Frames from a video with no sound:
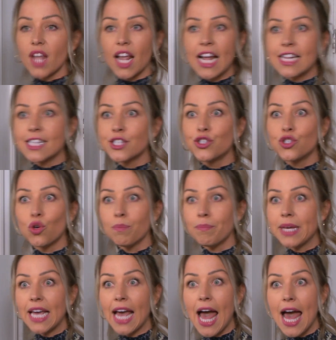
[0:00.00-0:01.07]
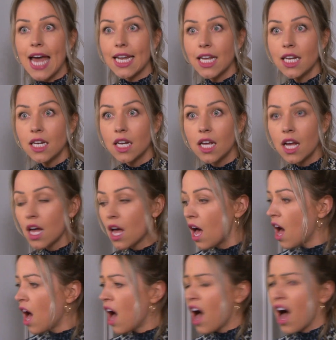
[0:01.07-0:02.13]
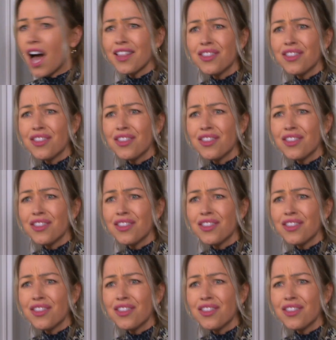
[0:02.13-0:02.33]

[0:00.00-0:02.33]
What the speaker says: It's done me head in. I